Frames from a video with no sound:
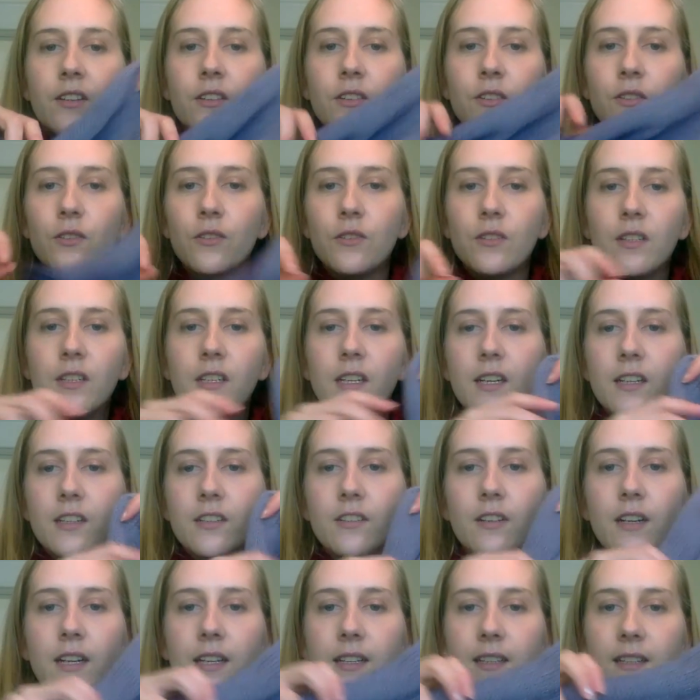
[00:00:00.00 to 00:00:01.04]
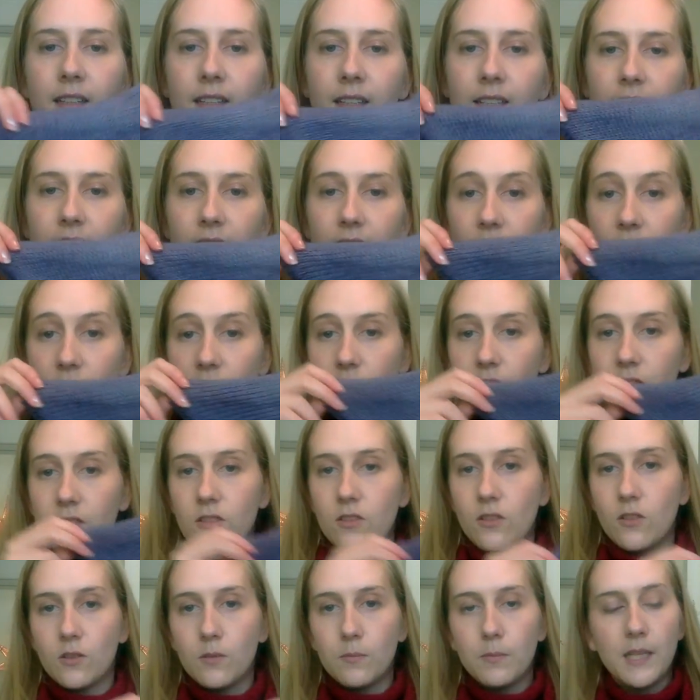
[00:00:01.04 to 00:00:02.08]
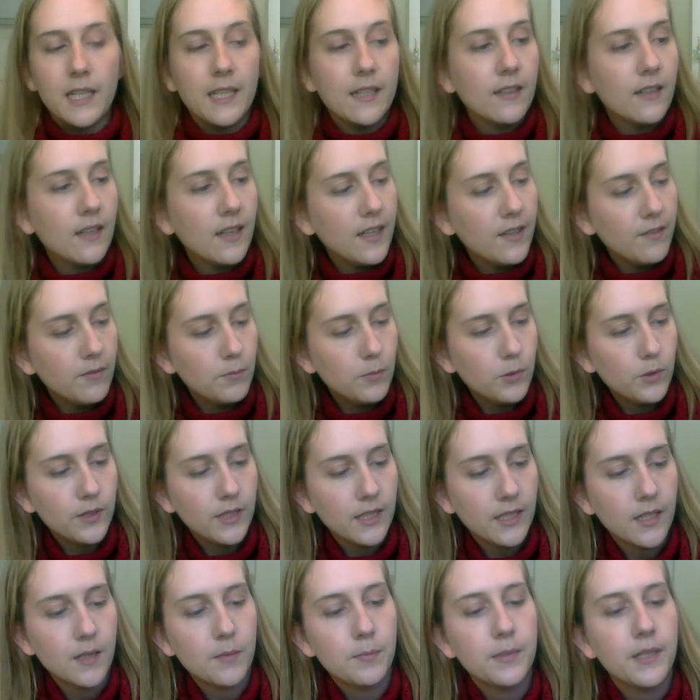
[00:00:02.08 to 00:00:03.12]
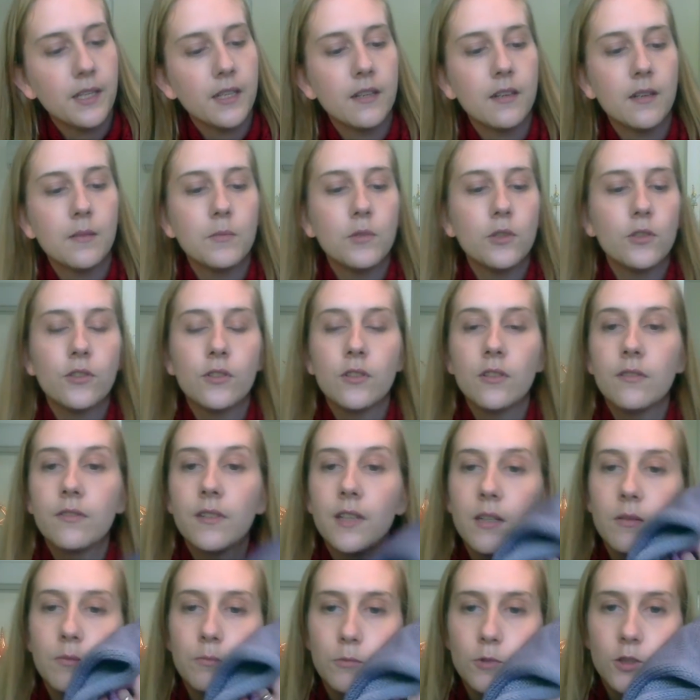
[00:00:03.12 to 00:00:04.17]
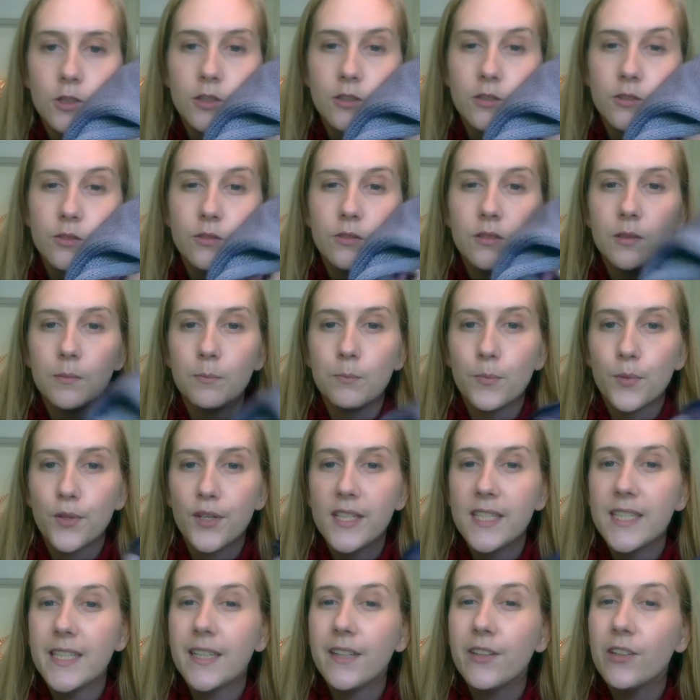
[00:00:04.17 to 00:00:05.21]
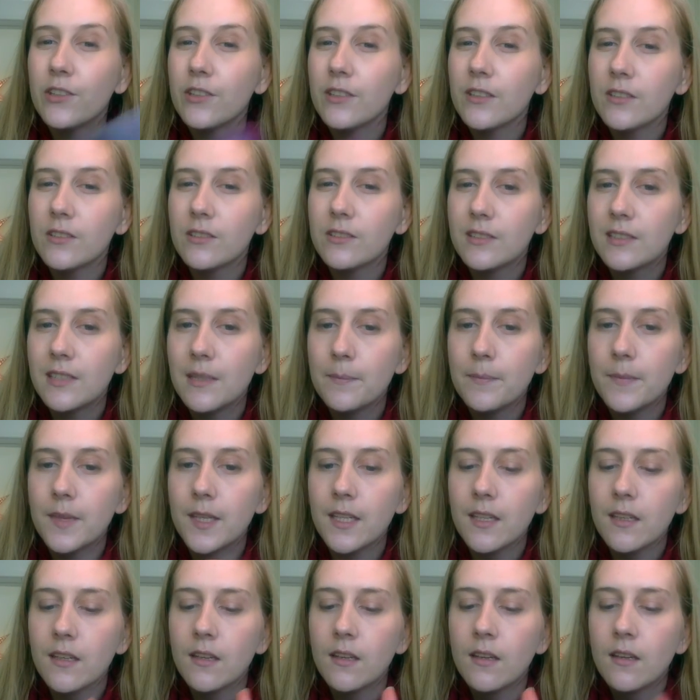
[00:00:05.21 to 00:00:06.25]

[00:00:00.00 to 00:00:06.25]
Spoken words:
through to dark grey, and that's on a sock blank. I haven't put that up yet. I'm not sure if I want to do some printing on it or something.